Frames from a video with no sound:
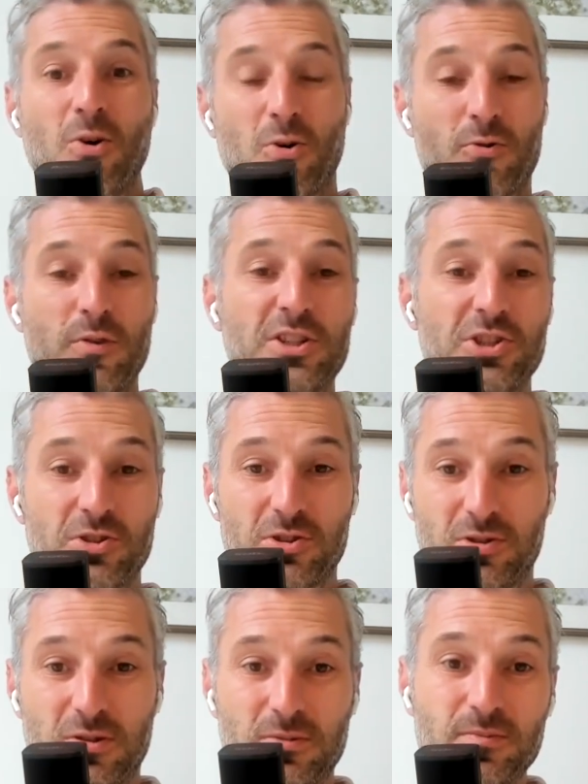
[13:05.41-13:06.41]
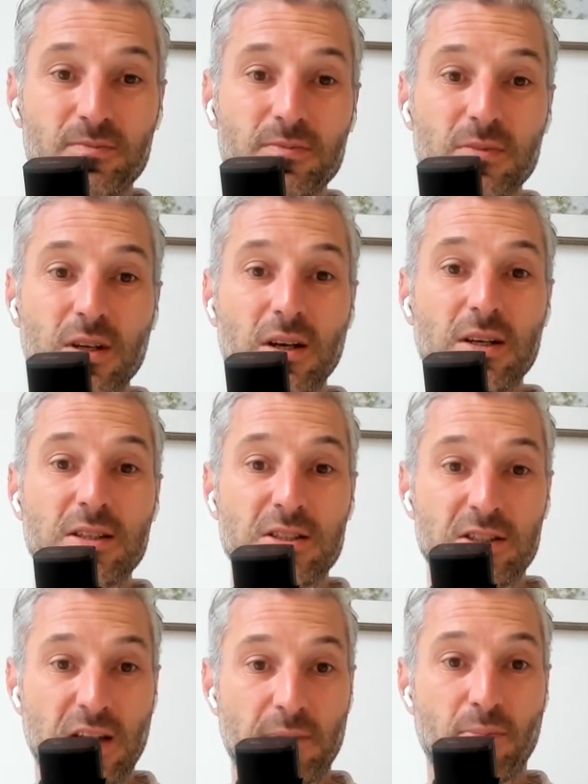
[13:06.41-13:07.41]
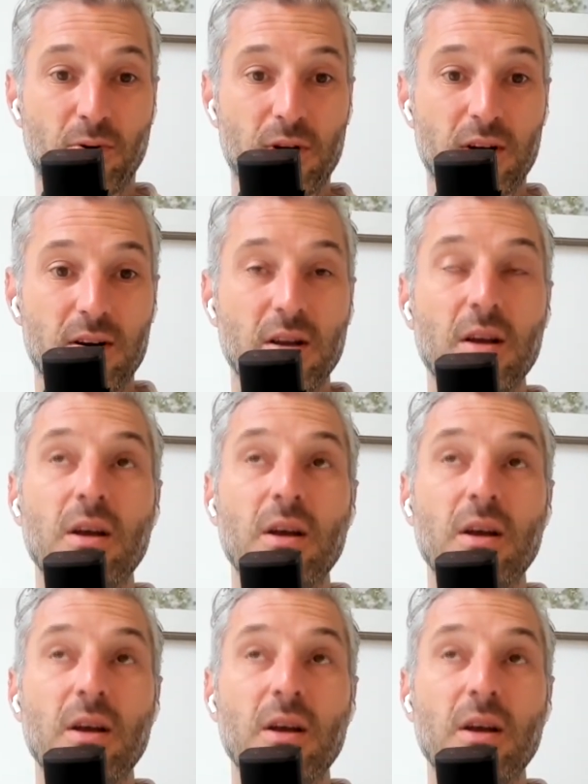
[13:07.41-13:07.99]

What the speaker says: original set point,